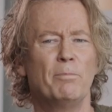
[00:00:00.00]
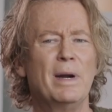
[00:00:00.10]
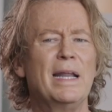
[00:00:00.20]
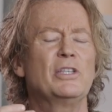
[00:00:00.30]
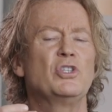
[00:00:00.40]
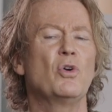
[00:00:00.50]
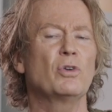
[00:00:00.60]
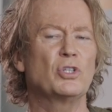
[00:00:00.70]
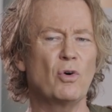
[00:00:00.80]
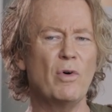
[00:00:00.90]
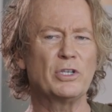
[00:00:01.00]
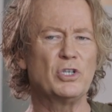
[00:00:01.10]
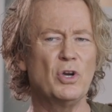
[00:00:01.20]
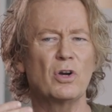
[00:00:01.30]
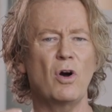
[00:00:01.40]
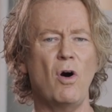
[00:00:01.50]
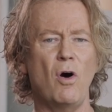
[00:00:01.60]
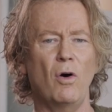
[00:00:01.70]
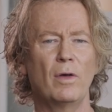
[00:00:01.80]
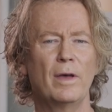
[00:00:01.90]
but it's your choice, your
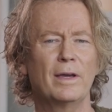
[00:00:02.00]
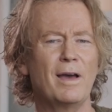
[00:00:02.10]
call.